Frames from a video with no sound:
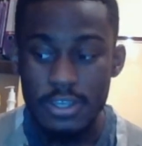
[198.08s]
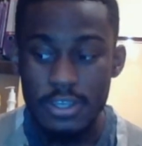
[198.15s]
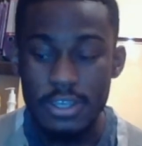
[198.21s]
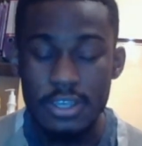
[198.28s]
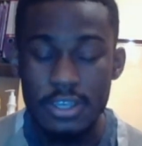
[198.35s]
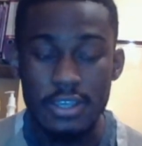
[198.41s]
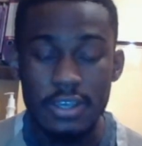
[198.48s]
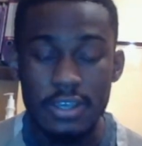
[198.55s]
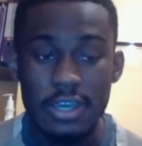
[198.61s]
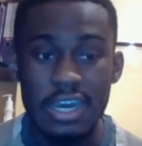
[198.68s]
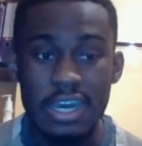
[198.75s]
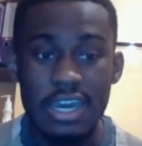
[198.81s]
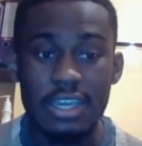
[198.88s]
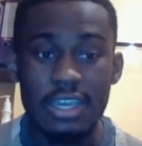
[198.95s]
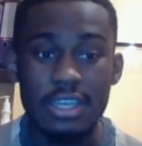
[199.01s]
but on a
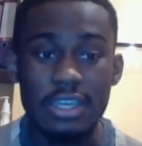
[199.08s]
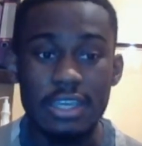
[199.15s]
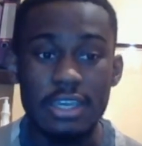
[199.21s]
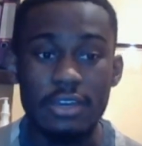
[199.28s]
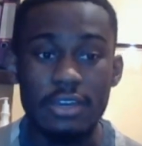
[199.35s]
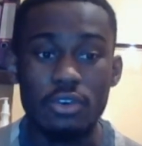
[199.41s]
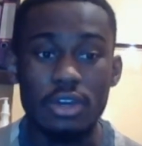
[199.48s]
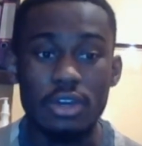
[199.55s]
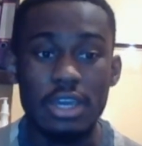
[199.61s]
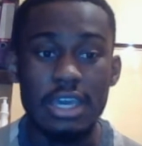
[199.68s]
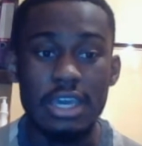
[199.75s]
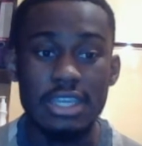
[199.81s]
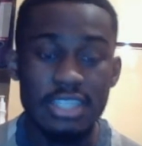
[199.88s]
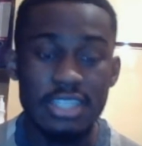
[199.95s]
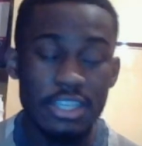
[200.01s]
lower level.
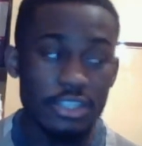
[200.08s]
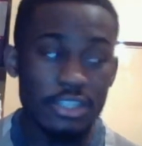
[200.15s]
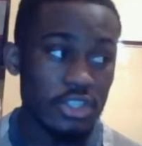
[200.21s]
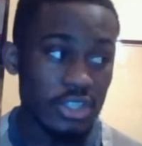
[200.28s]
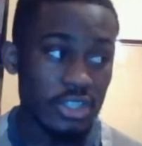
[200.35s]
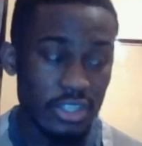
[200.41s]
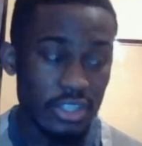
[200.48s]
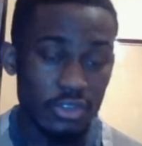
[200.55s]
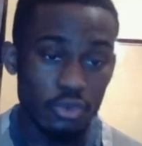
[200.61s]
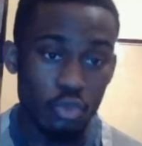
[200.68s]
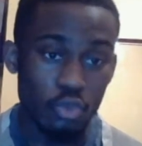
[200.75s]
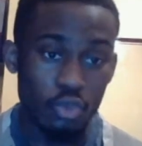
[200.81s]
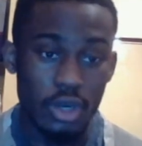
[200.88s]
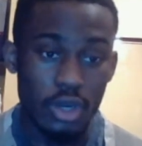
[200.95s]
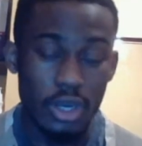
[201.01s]
Okay?
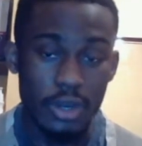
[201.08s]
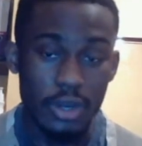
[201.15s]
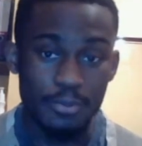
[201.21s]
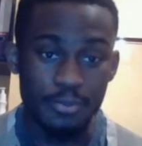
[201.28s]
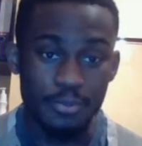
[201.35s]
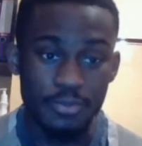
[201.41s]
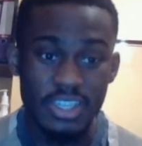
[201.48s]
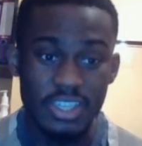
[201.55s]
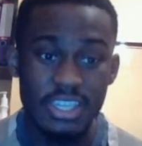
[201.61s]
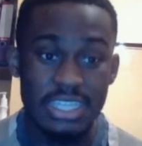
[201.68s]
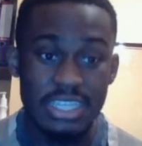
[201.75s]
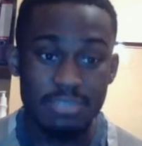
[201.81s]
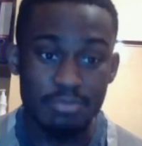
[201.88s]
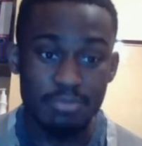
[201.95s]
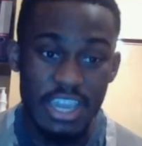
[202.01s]

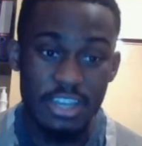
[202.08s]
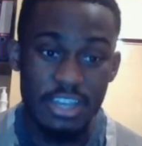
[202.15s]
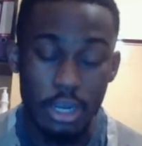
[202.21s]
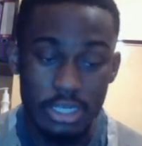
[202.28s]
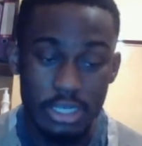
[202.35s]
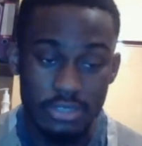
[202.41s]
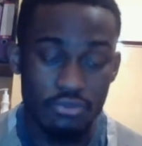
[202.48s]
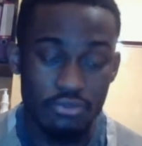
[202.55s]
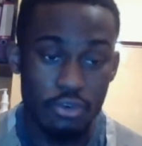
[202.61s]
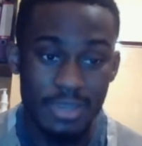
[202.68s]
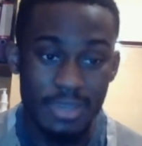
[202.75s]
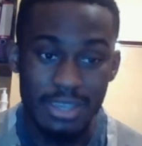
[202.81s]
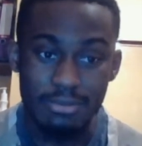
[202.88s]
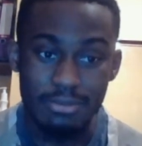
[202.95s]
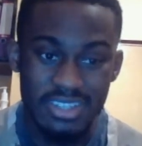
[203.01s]
So out of all
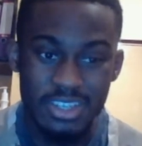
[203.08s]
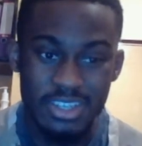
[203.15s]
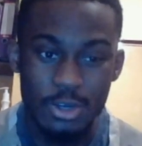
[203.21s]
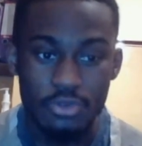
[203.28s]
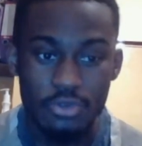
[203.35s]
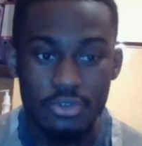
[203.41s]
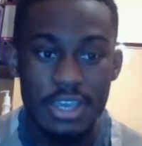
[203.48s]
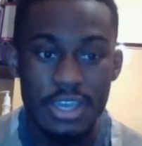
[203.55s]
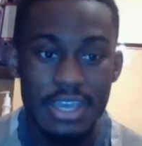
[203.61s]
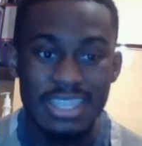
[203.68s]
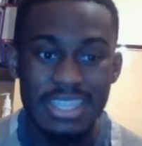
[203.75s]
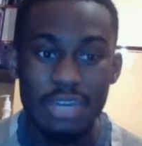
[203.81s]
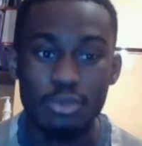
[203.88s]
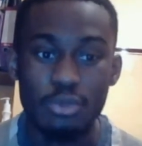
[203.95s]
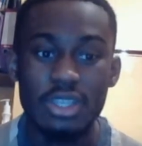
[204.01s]
of His
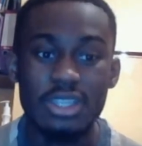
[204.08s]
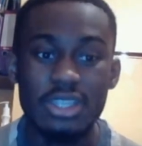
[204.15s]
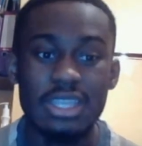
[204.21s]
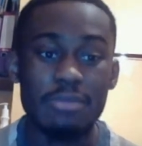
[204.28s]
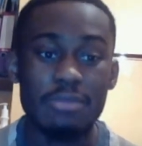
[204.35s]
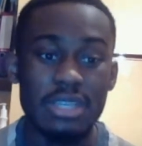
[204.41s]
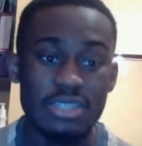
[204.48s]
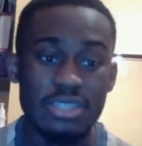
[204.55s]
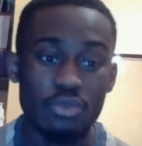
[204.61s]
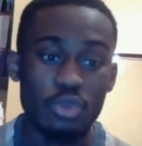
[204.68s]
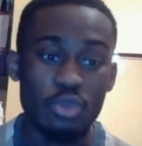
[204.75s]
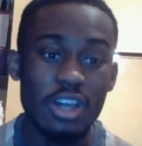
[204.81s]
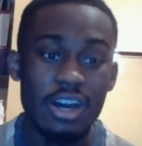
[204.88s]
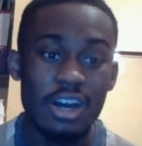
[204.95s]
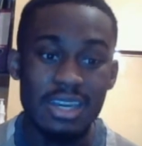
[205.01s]
created, which He
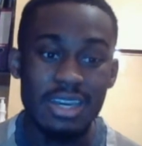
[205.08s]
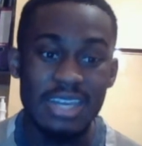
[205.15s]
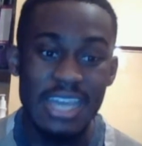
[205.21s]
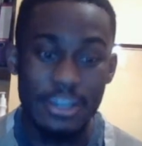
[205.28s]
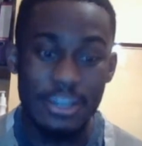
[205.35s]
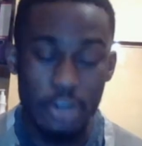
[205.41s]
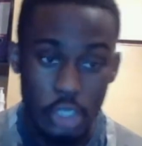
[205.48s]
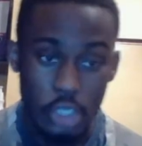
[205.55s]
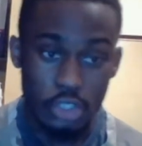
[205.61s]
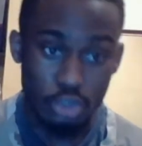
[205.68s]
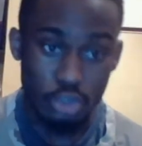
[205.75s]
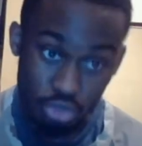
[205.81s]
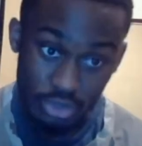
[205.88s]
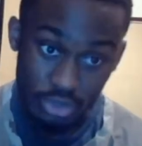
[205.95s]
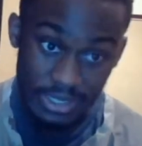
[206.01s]
has made like
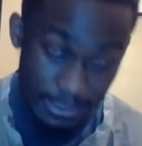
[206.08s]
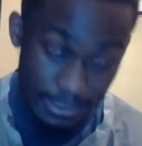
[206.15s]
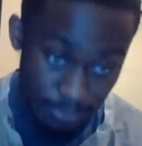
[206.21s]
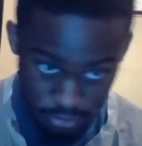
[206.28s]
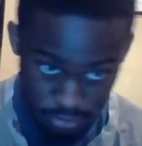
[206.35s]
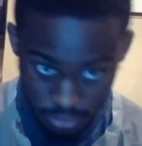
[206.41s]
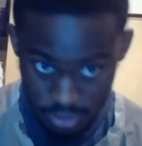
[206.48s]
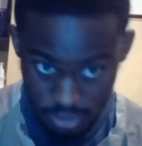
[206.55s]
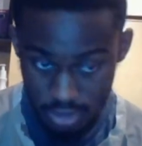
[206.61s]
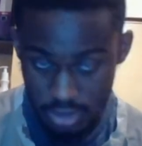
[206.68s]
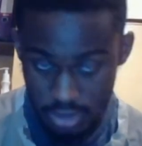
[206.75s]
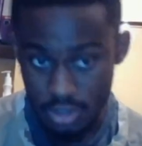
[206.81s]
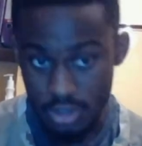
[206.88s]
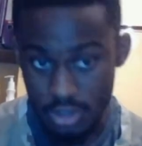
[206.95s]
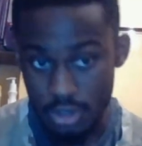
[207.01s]
unto Himself,
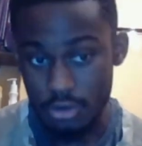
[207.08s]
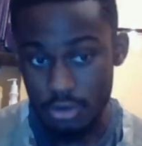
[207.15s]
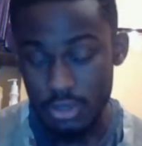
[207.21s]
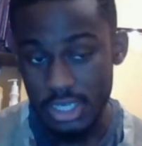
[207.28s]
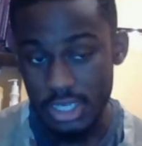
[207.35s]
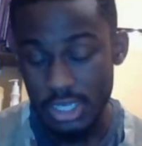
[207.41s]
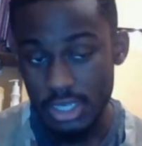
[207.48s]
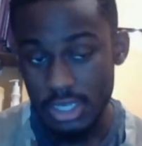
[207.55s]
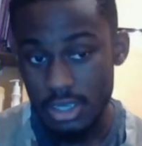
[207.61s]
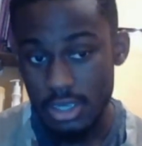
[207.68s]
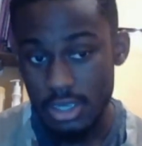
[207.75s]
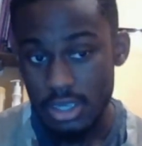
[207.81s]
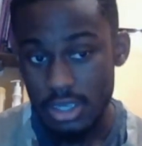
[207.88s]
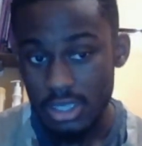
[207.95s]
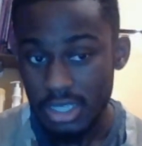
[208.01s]
He is the
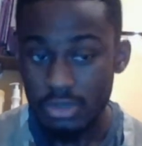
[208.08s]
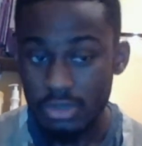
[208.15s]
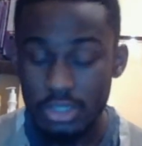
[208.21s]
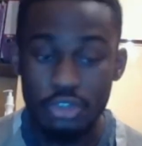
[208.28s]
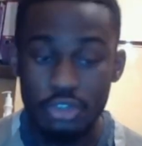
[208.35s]
highest of it